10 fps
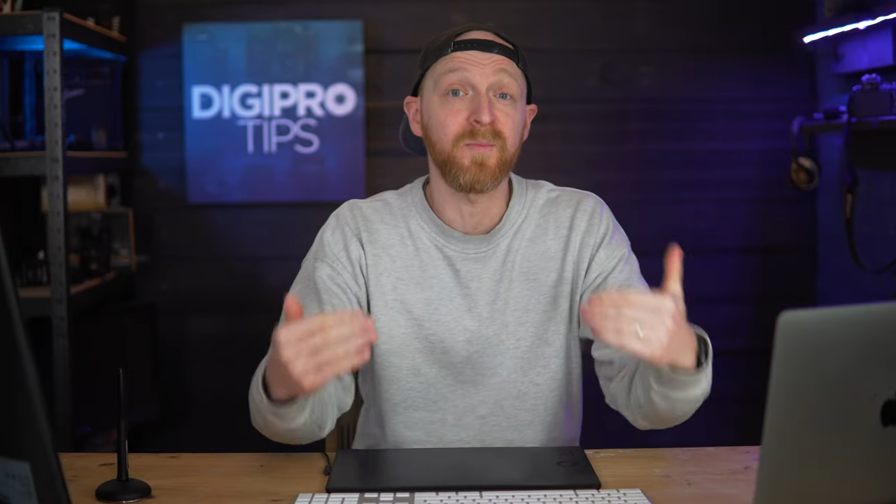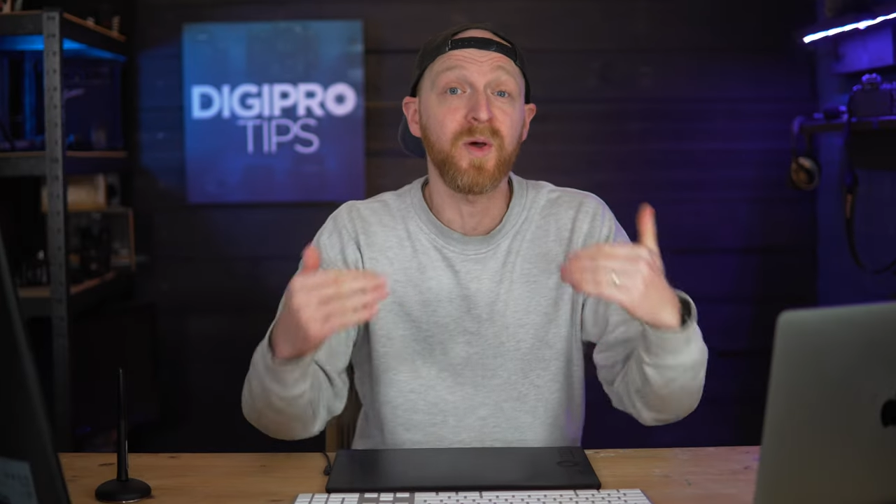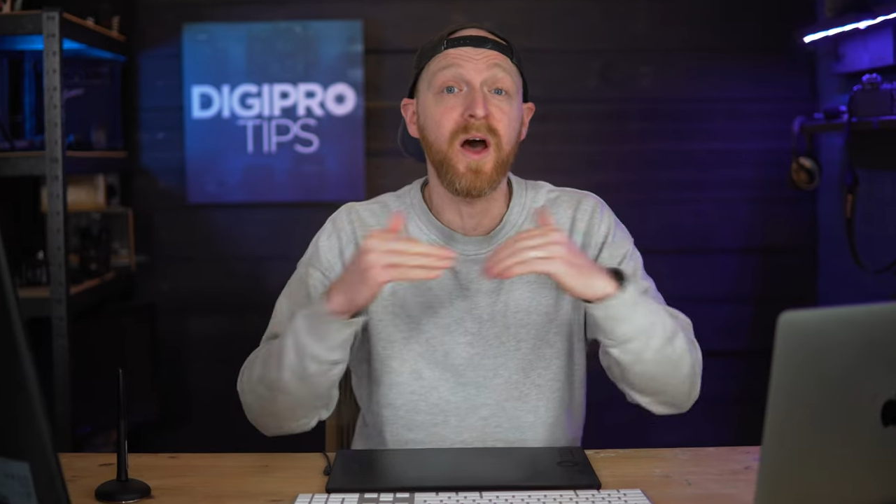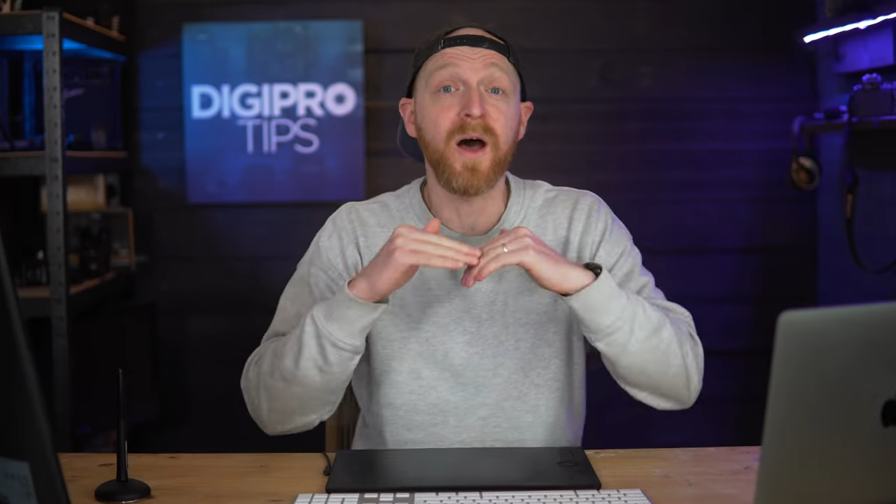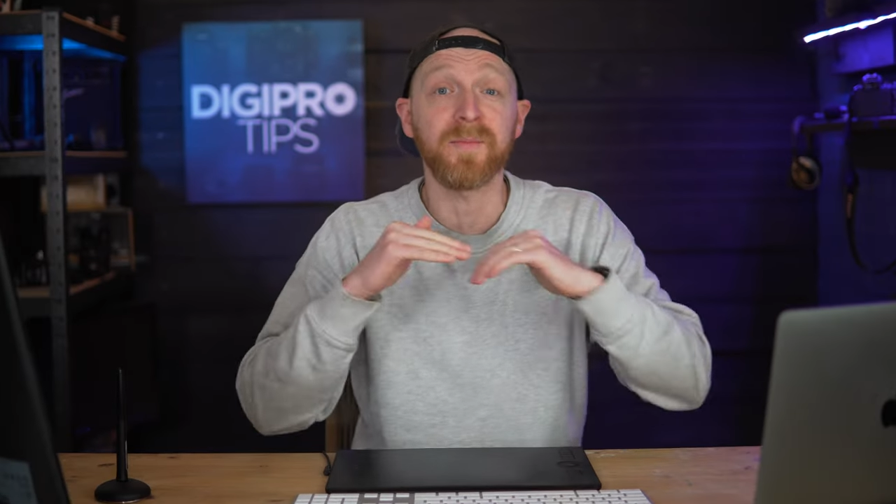
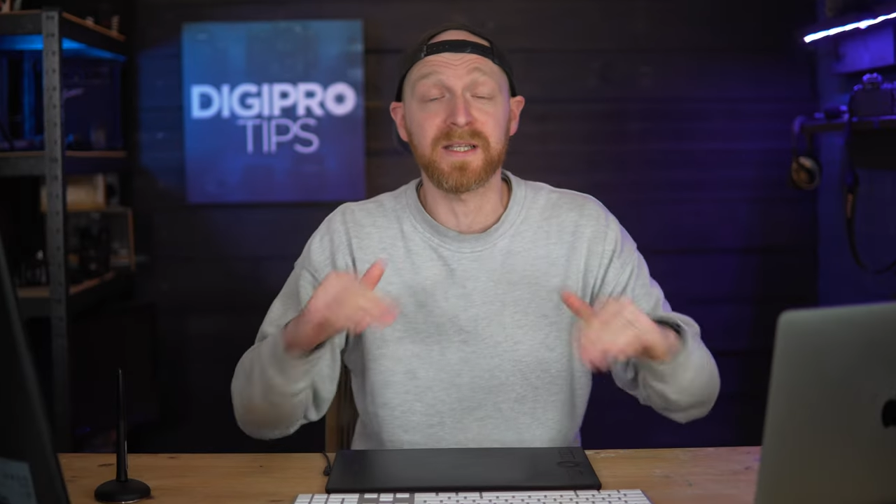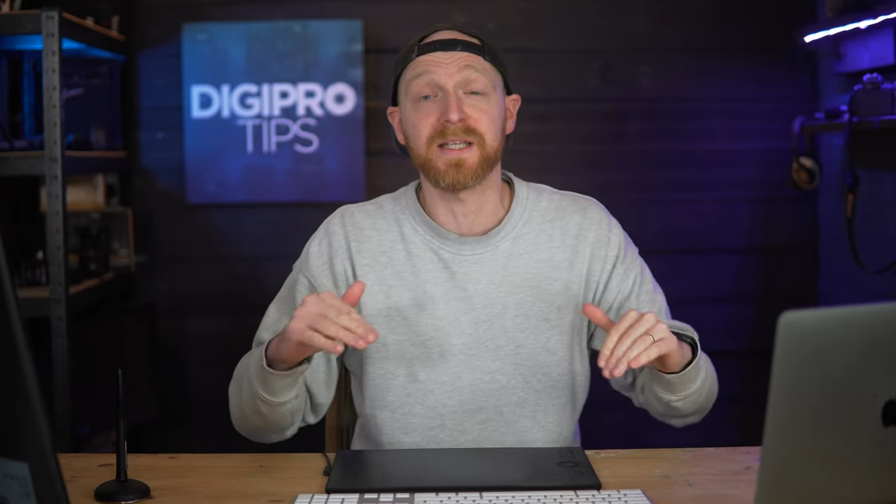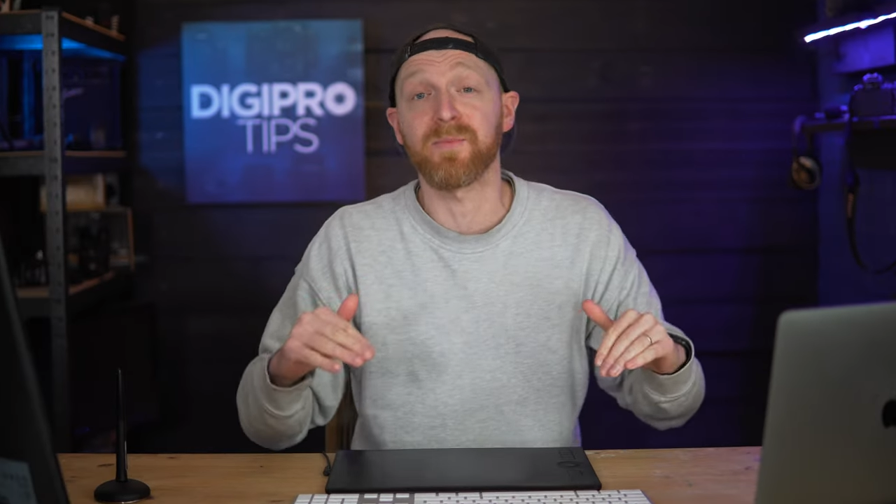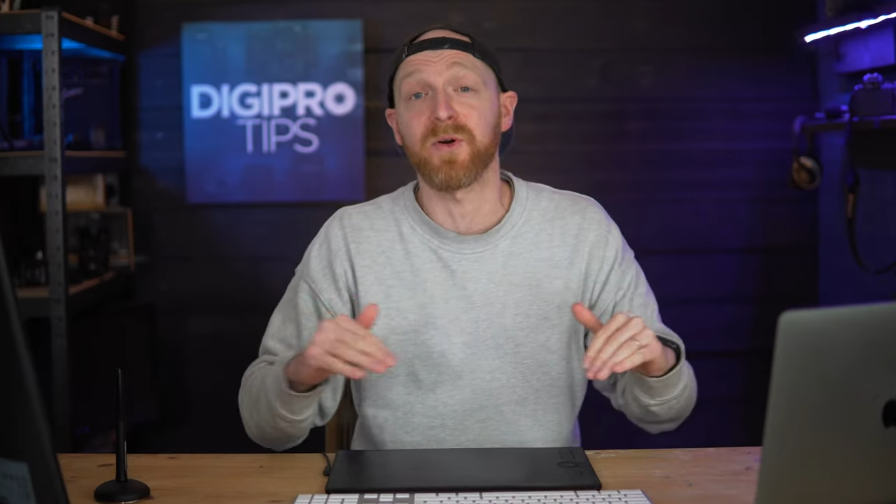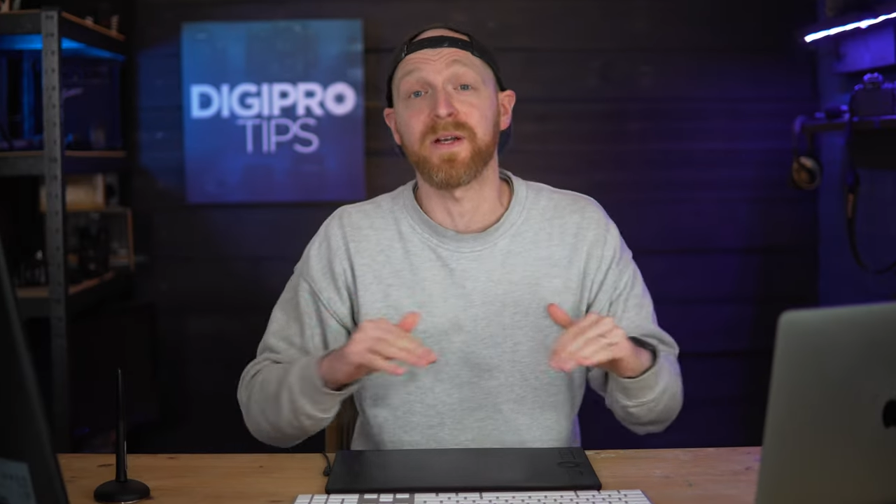But up to
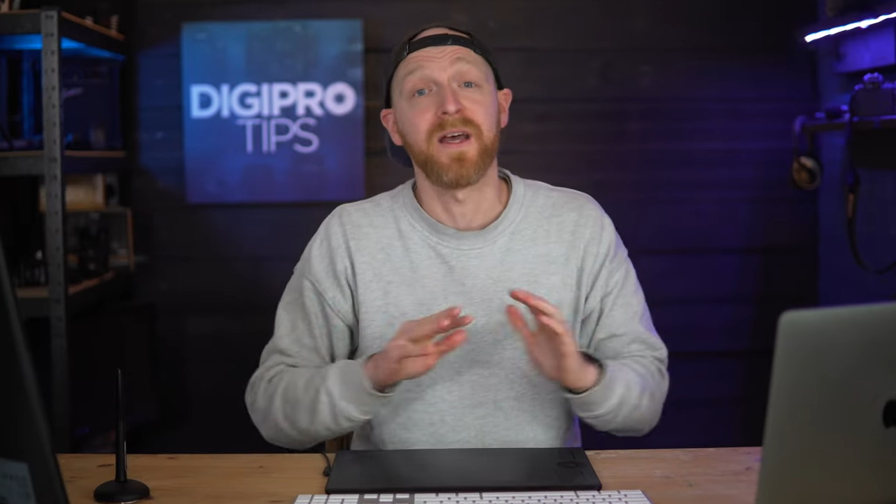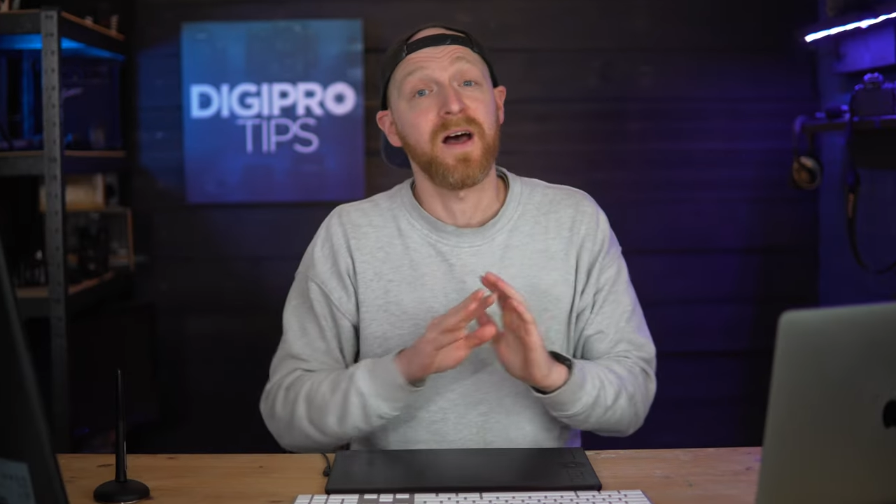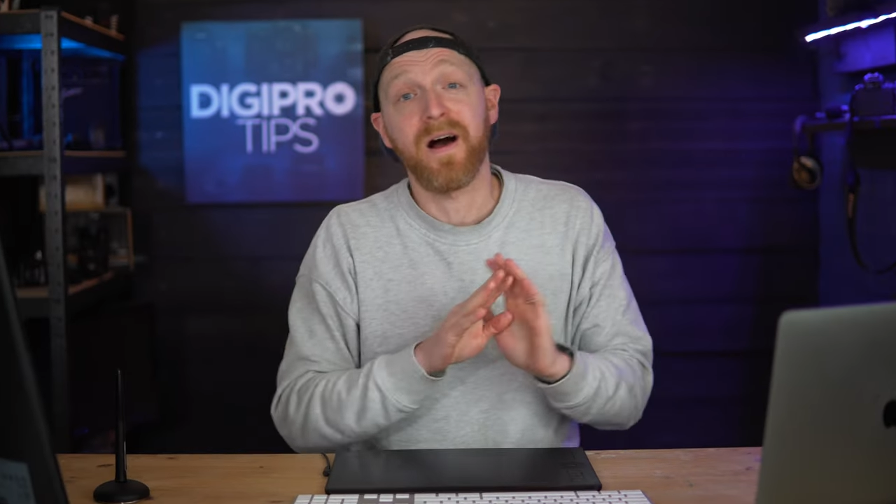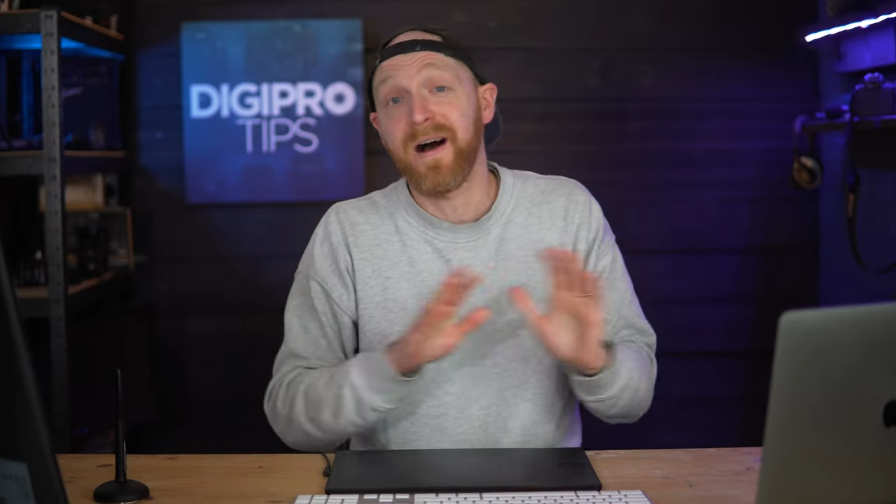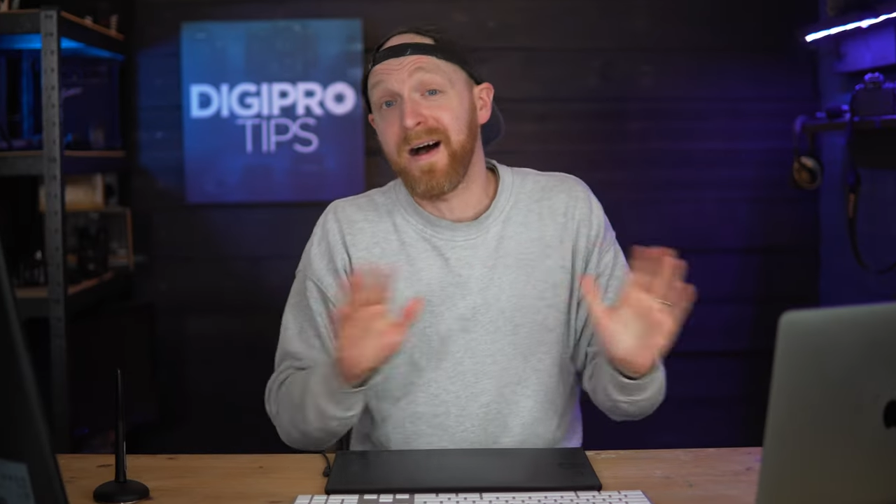this point,
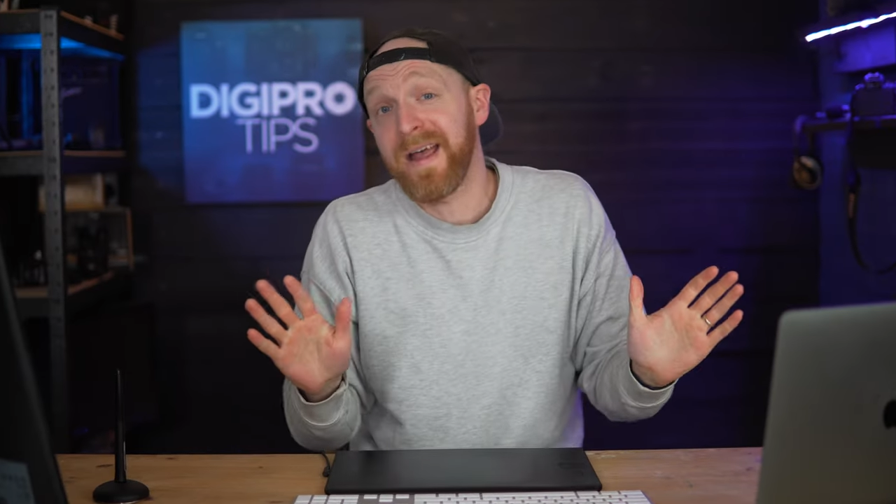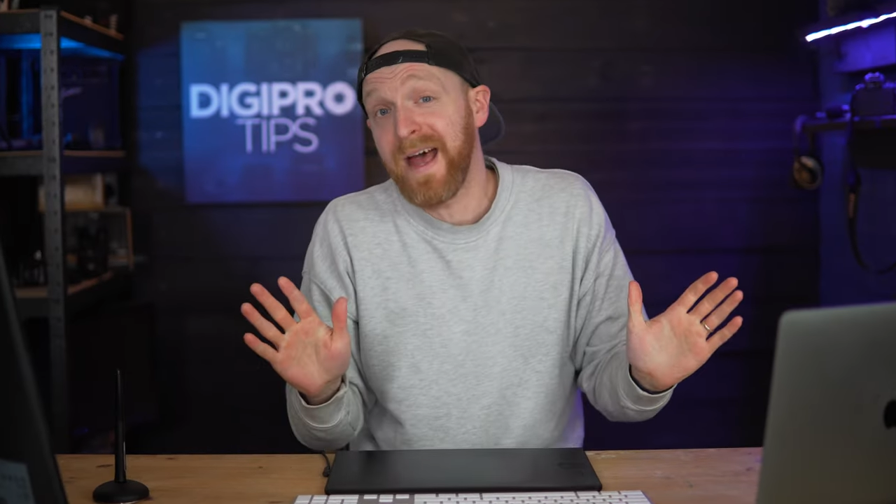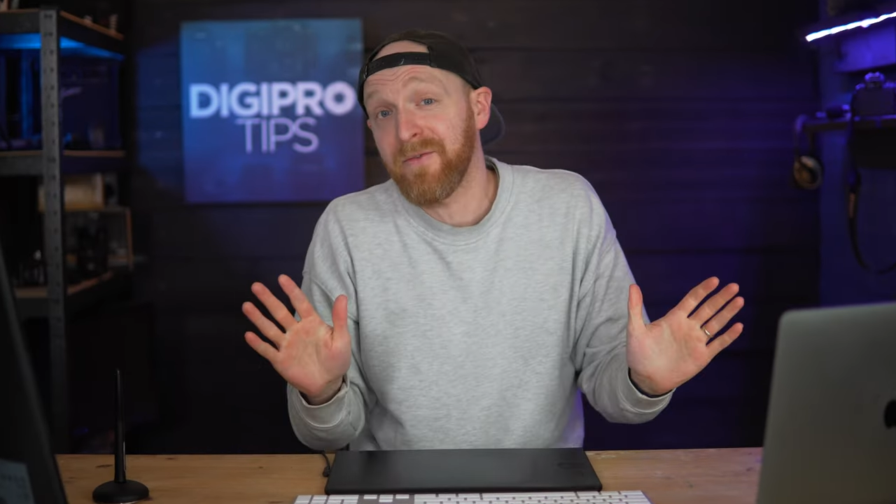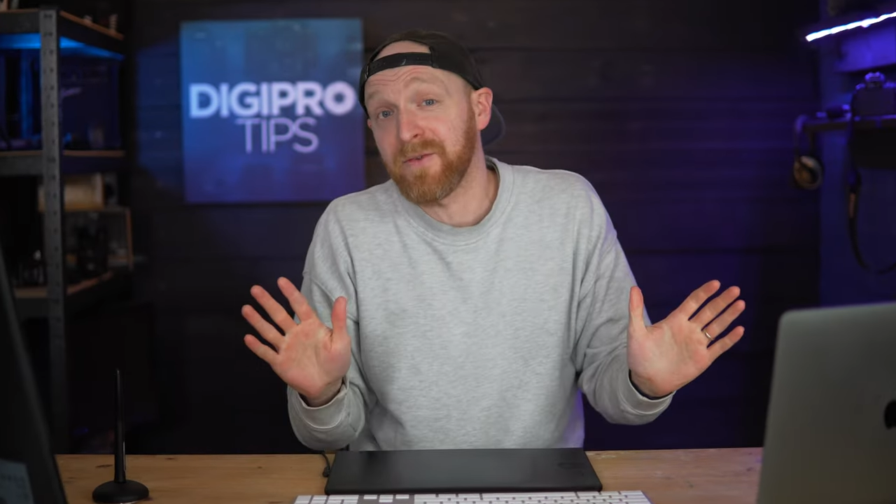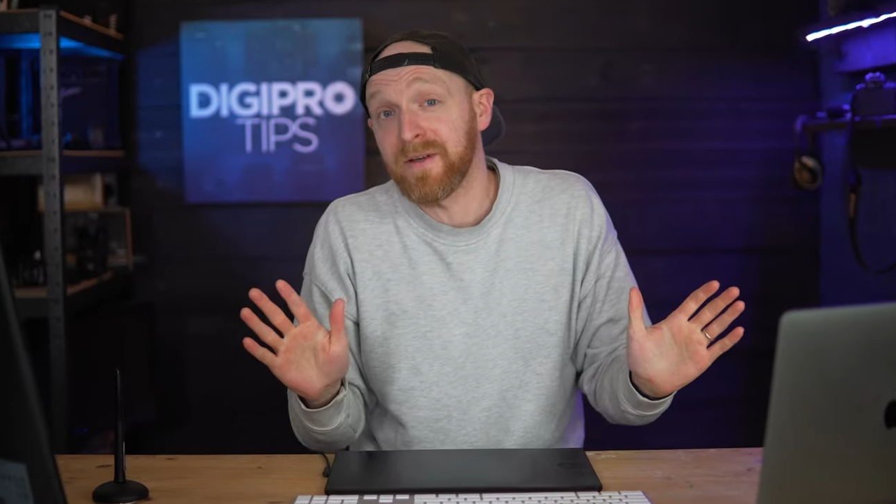I
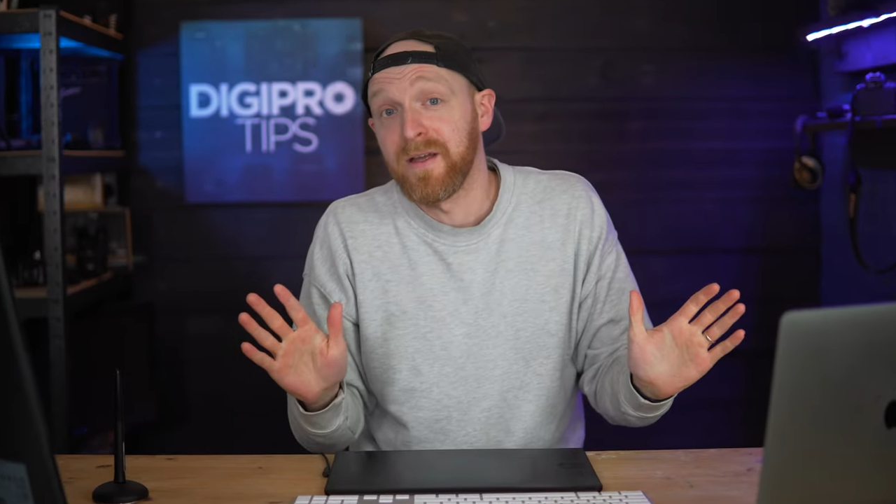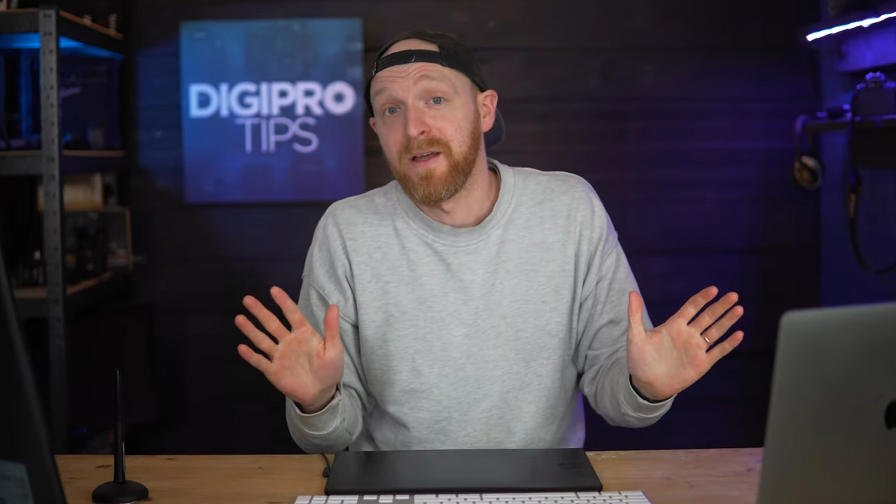haven't.